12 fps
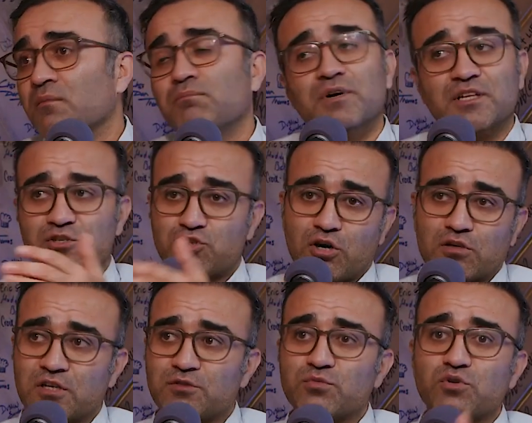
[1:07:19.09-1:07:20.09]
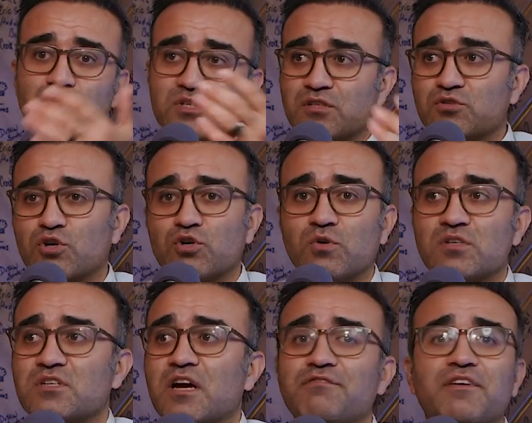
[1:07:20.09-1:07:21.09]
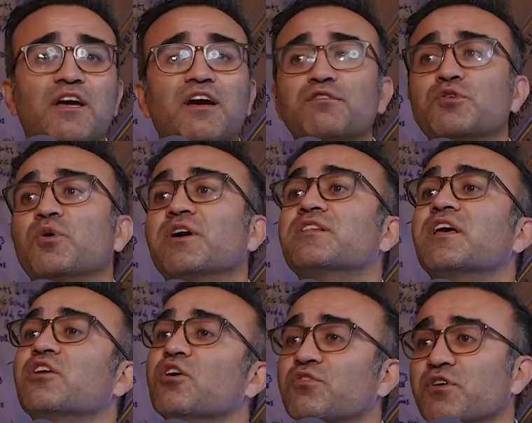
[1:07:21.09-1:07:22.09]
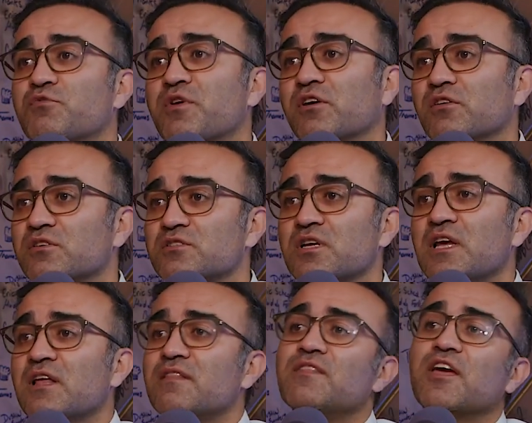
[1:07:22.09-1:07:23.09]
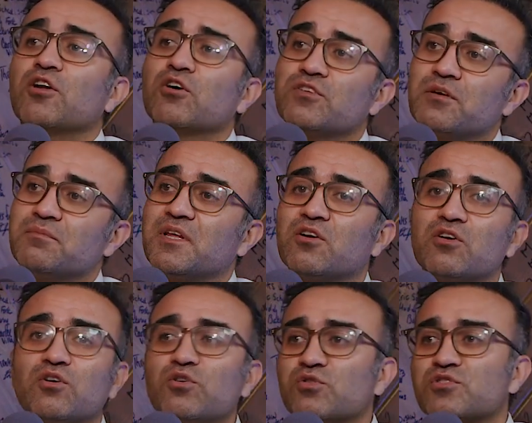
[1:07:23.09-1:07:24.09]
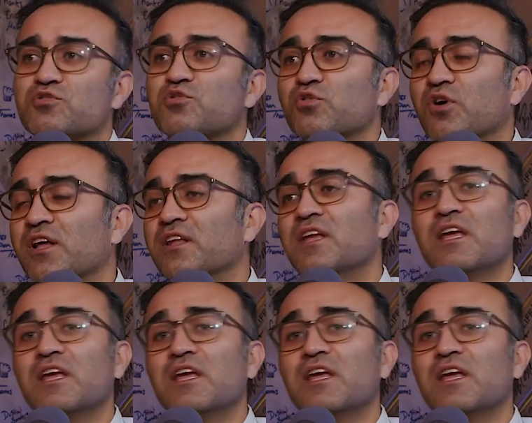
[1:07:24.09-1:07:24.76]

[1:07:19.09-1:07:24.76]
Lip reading: But in Chocolate Mousse, in Turkuaz Cafe, everywhere, they know their regulars. They know them. They know who's who and